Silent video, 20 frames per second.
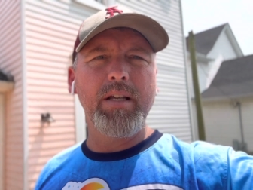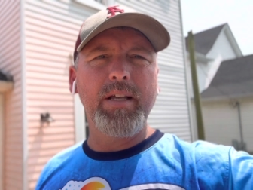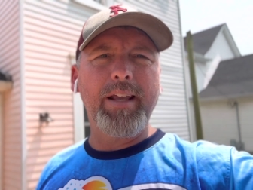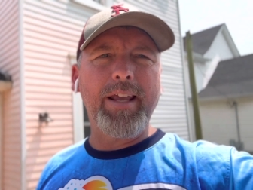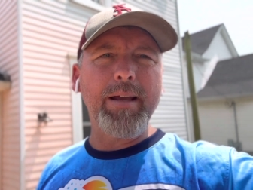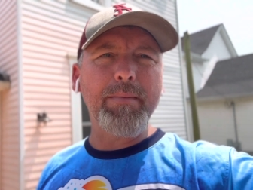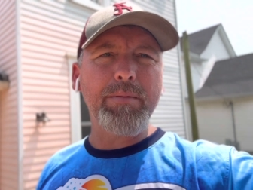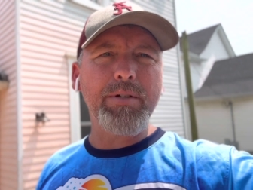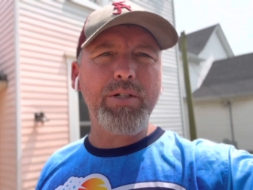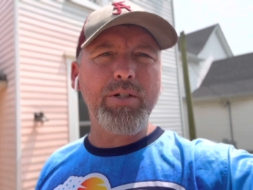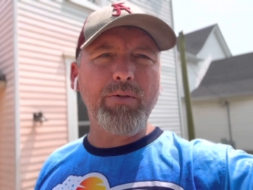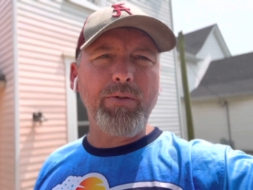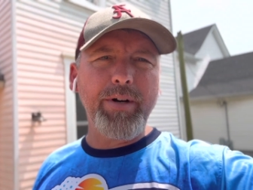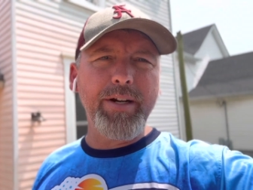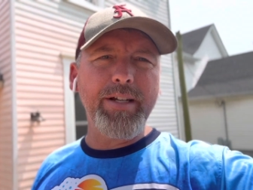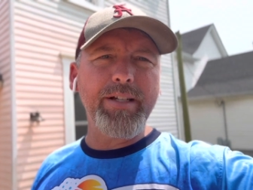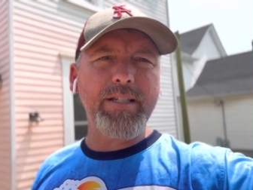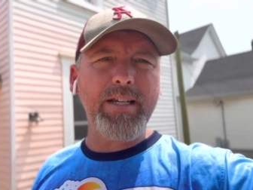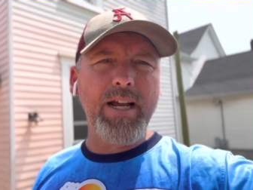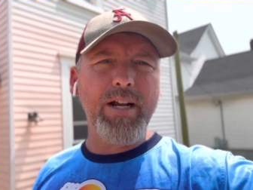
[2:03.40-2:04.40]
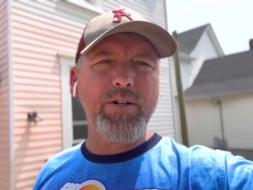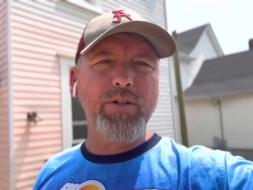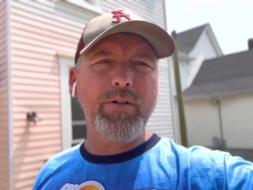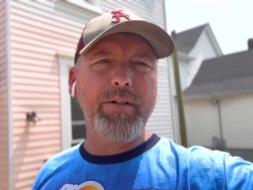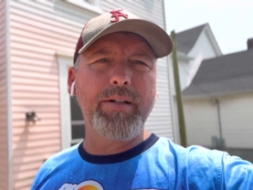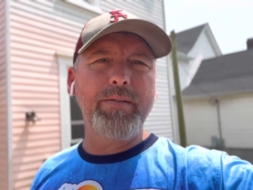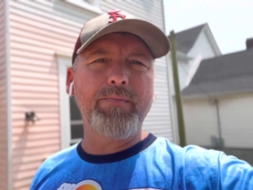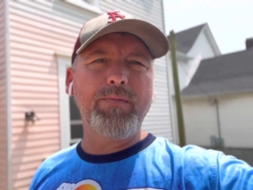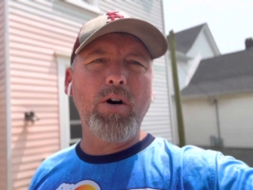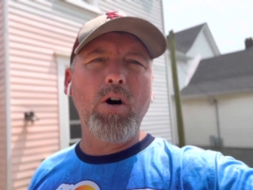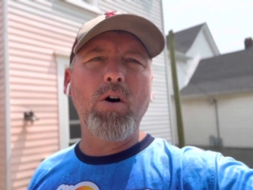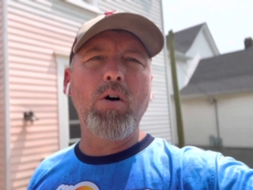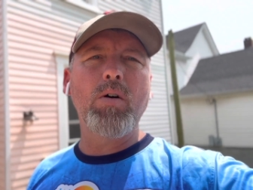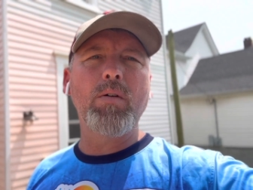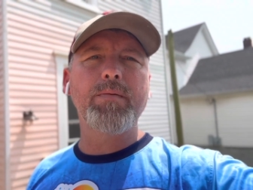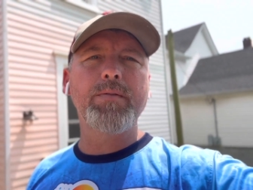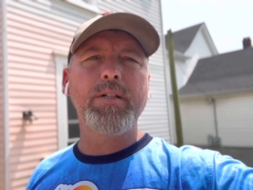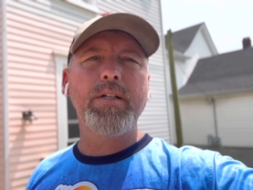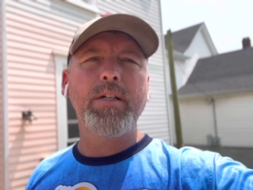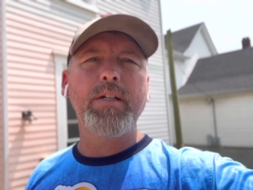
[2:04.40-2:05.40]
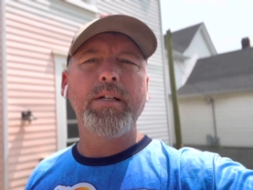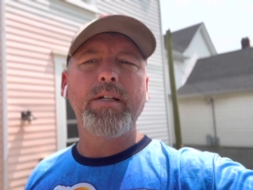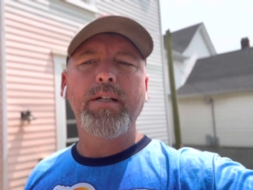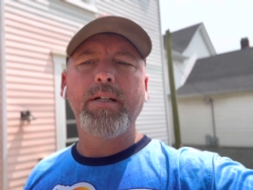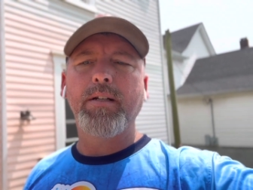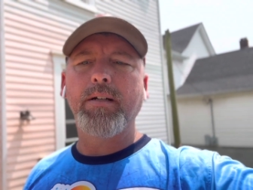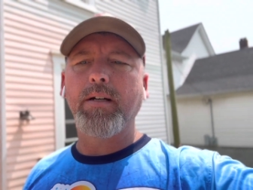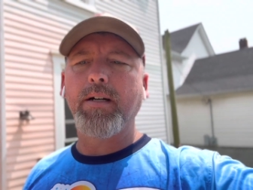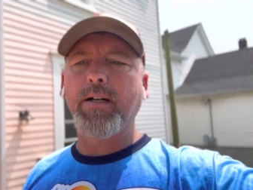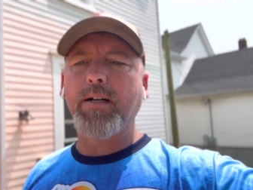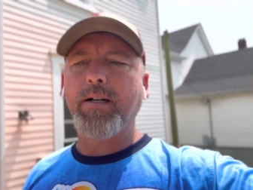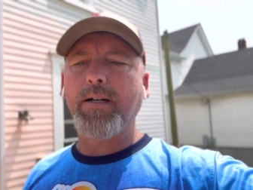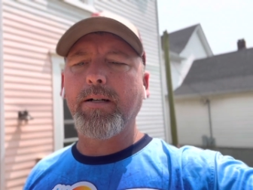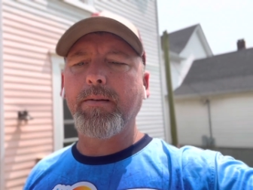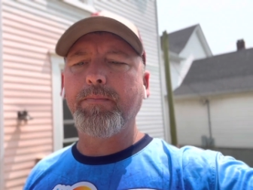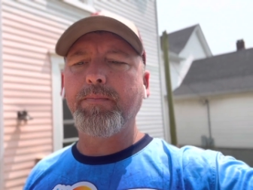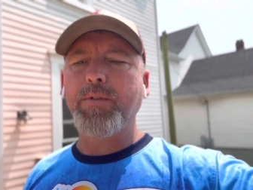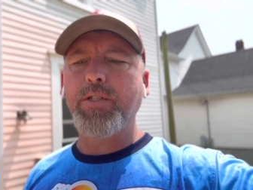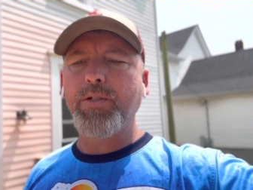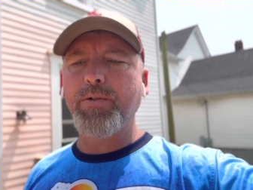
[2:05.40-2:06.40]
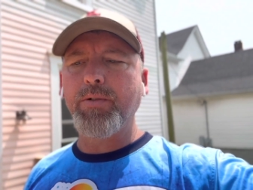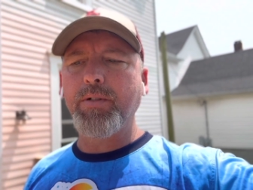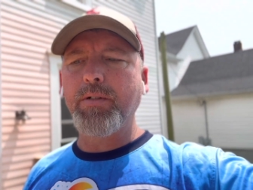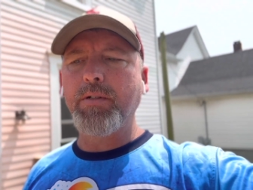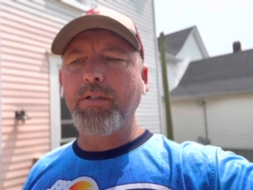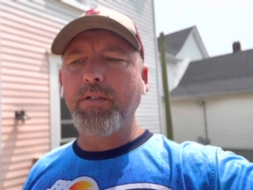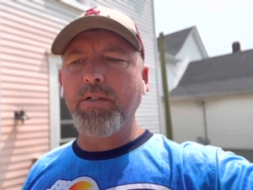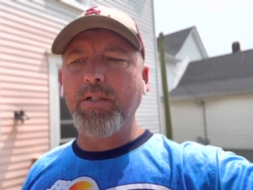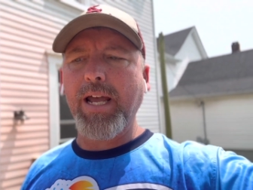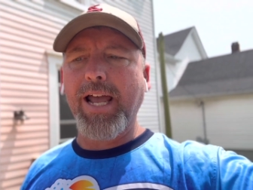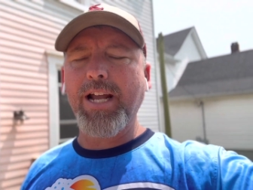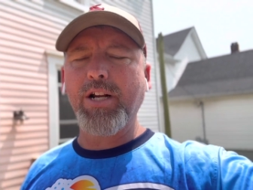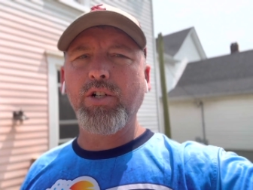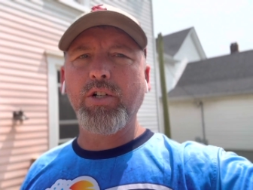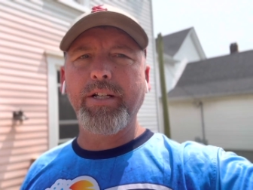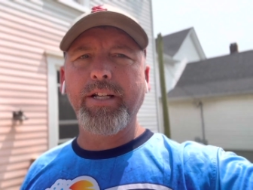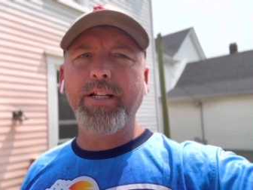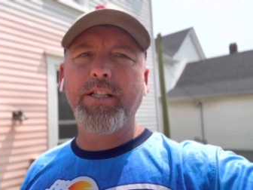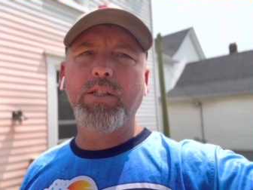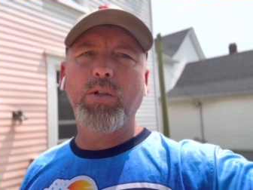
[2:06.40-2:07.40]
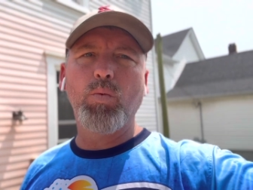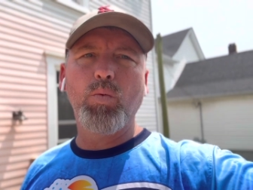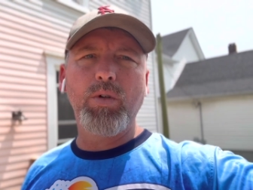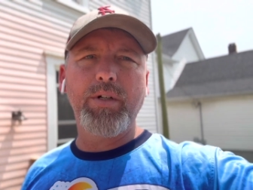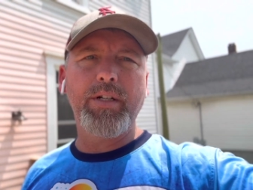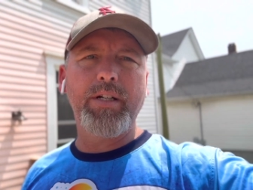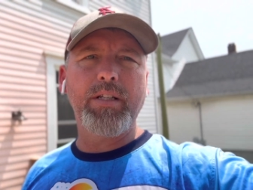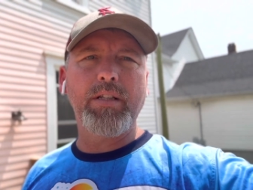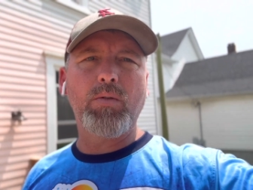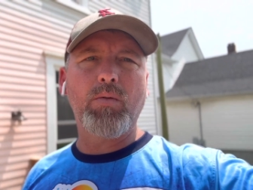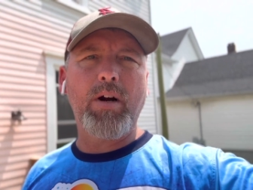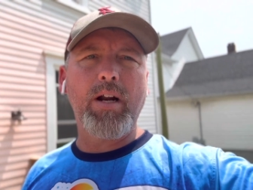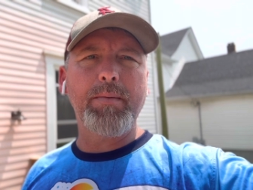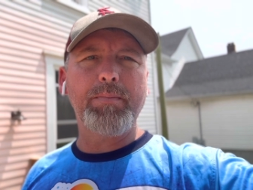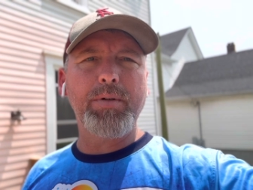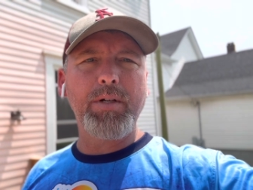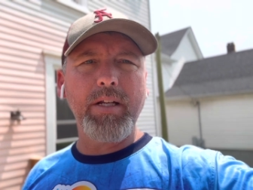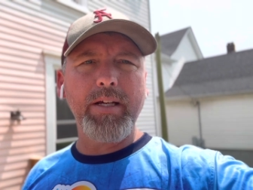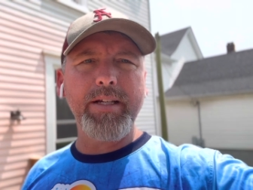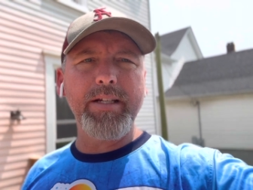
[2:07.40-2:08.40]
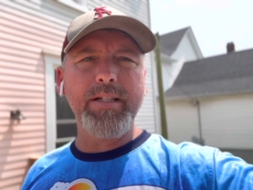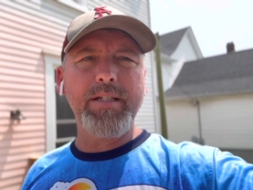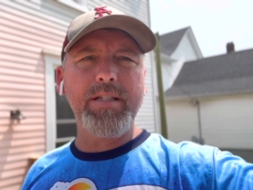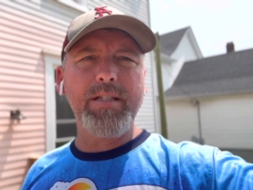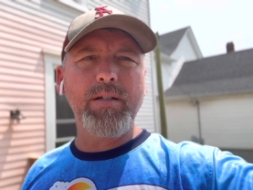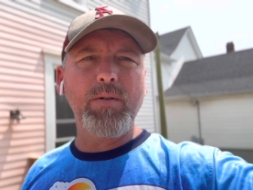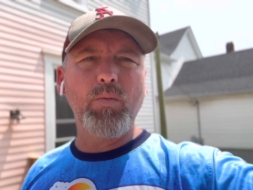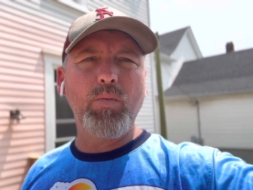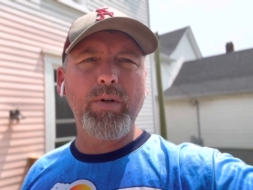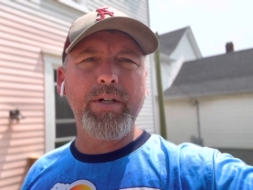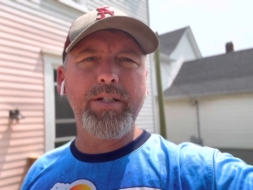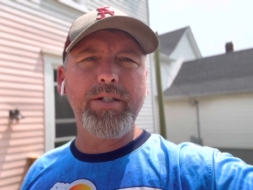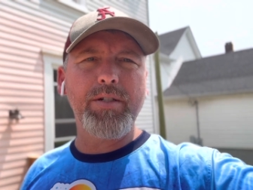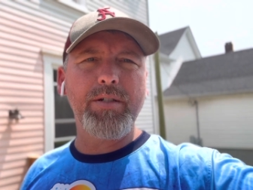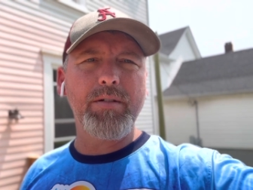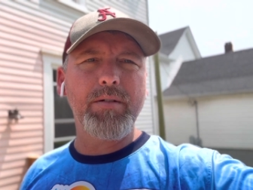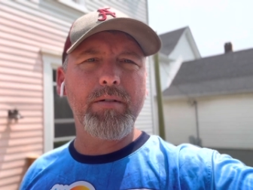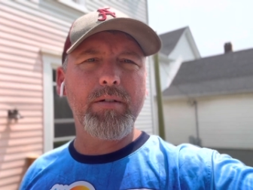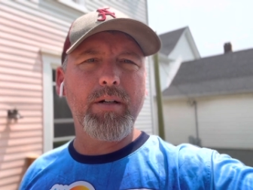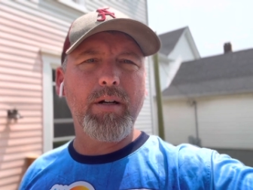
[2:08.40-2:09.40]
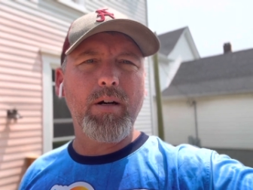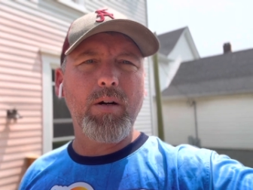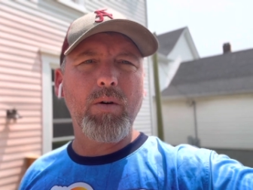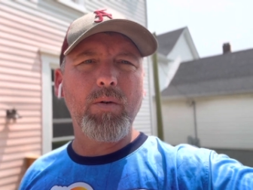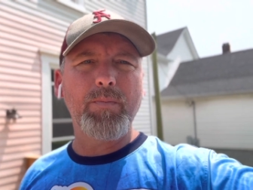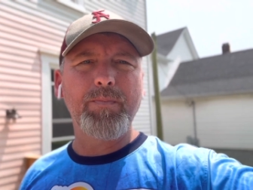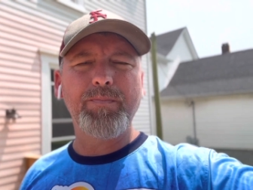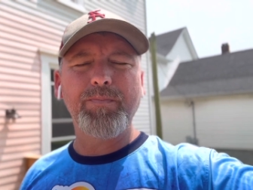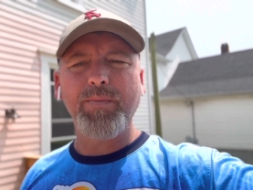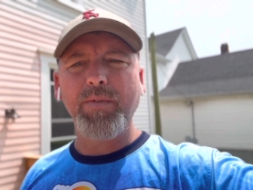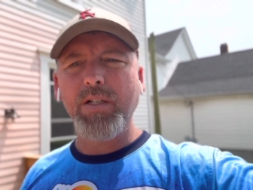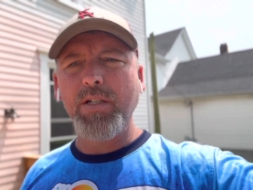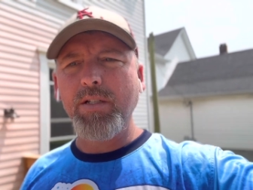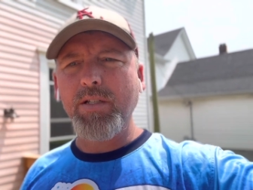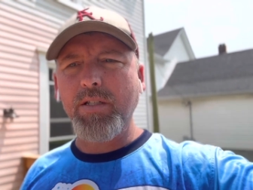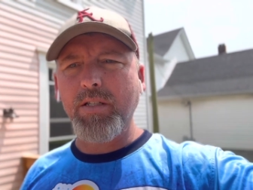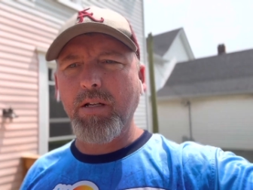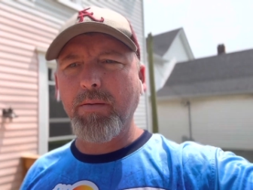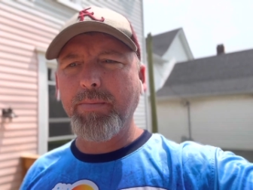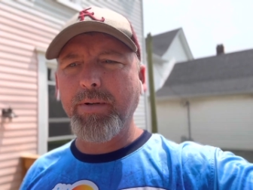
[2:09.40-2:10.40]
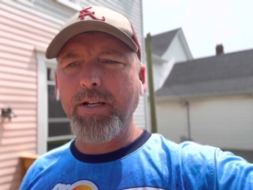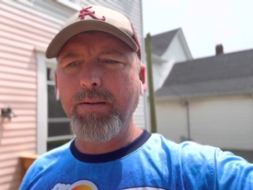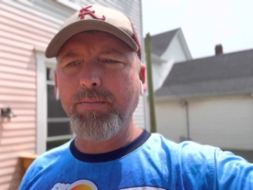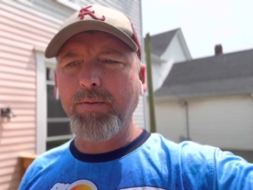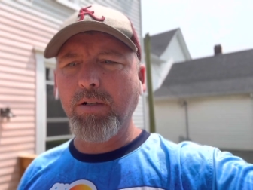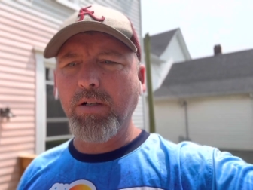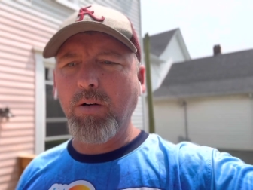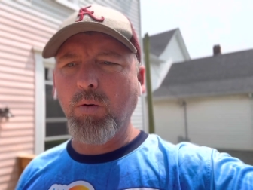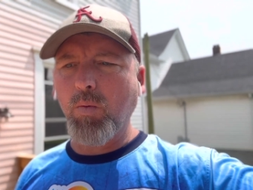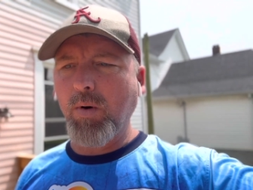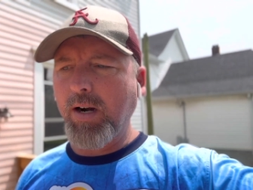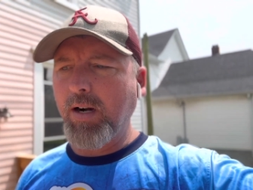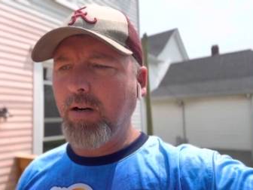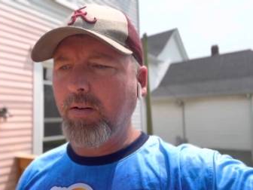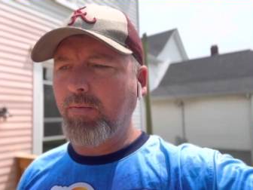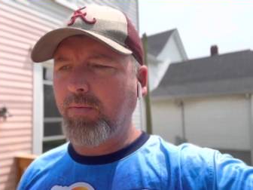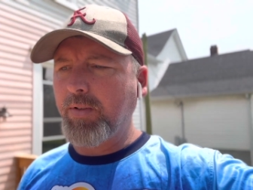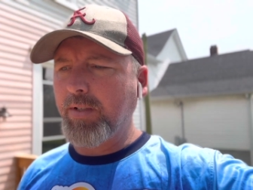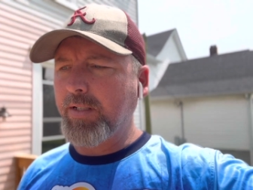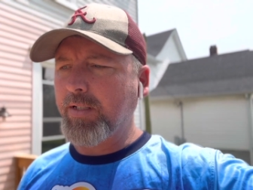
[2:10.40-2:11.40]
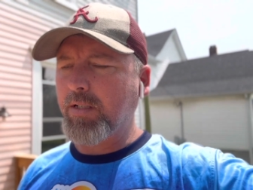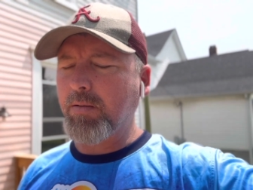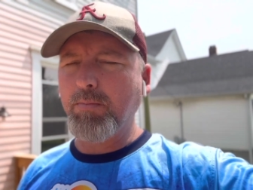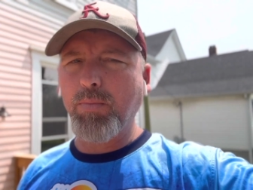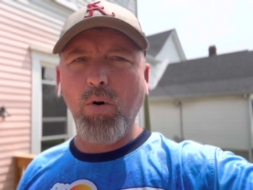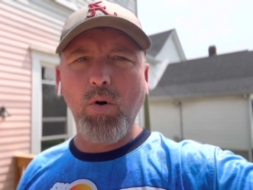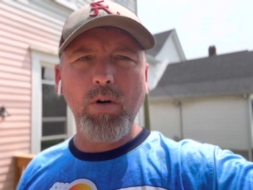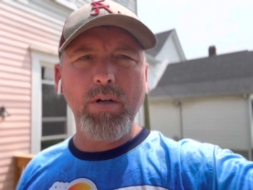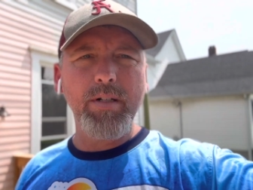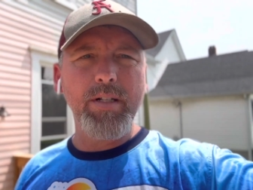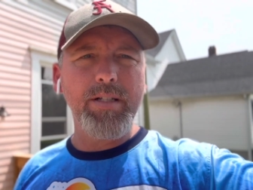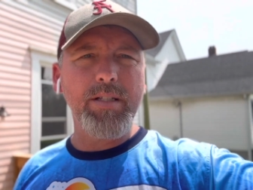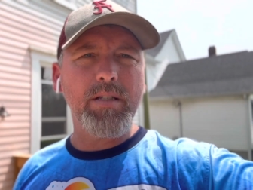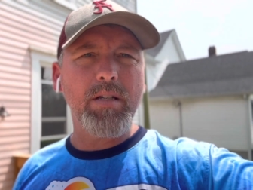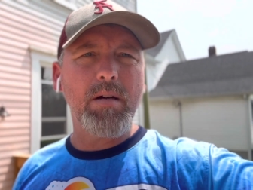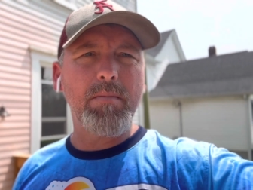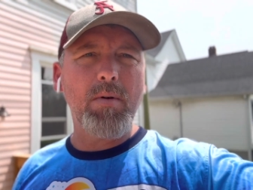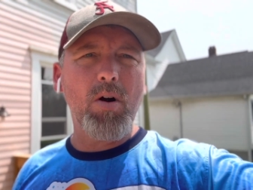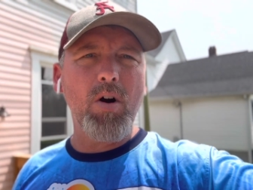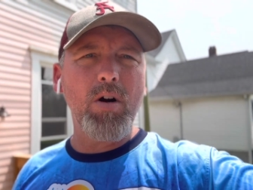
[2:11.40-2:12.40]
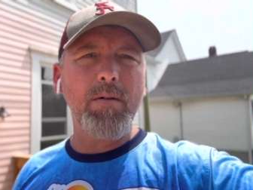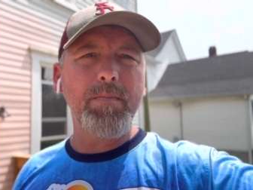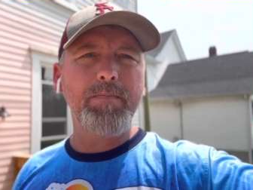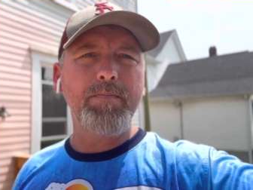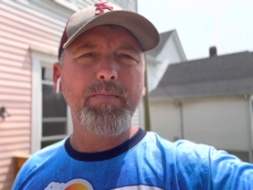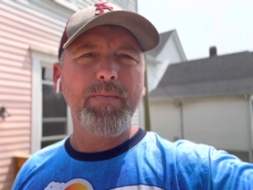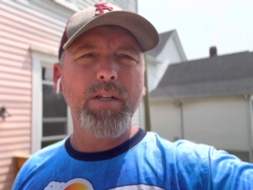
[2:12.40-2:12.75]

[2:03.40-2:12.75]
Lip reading: Chemistry is actually involved to actually get the wood in the right place, which, you know, some people are aware of is important and some aren't.